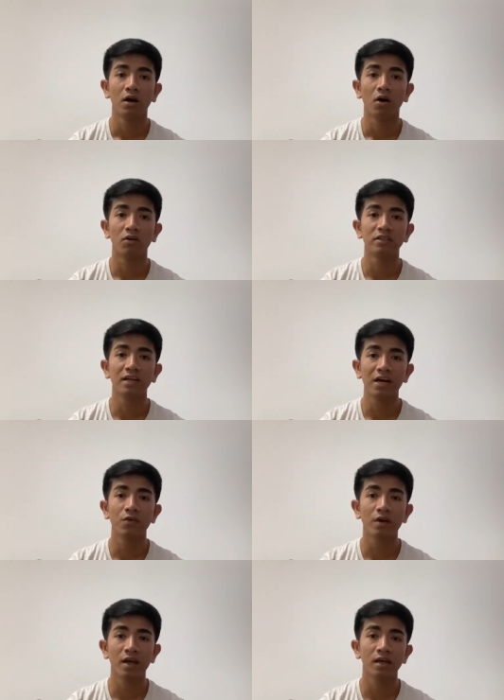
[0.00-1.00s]
On the
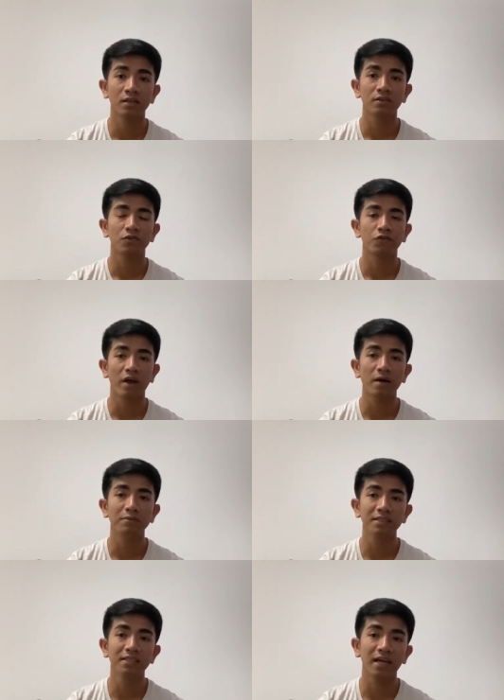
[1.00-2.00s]
other hand,
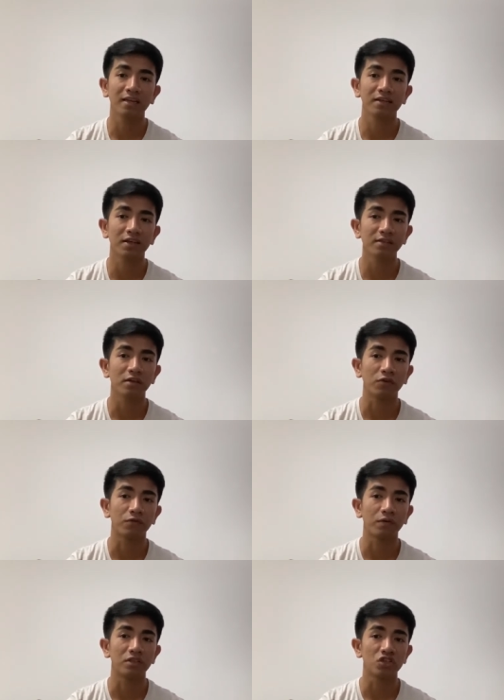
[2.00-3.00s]
family and guests of
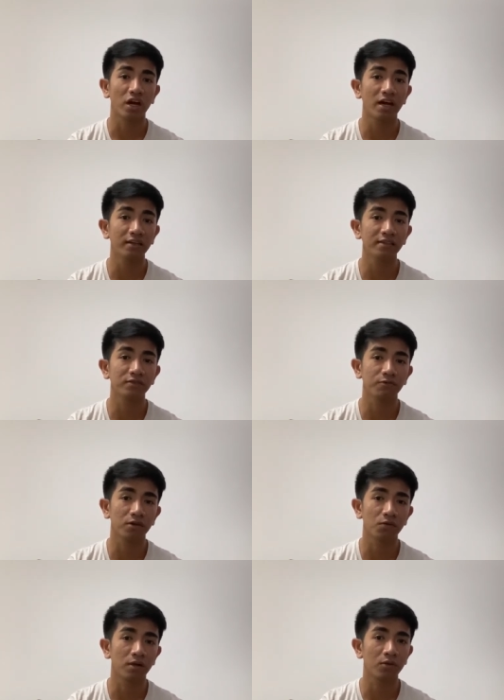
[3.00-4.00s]
a Chinese
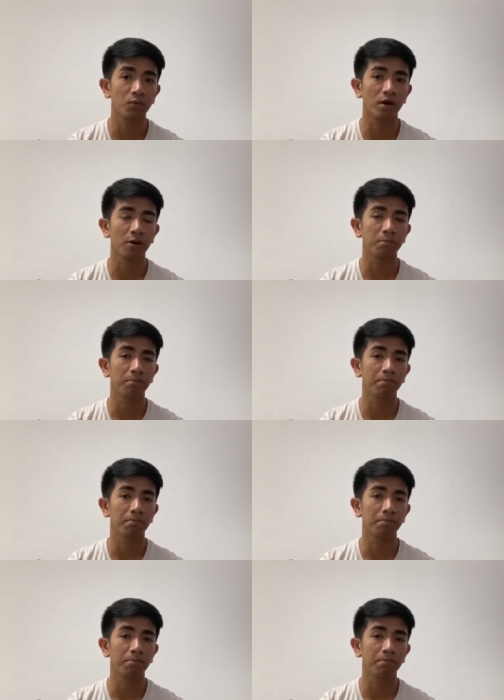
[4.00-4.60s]
funeral wear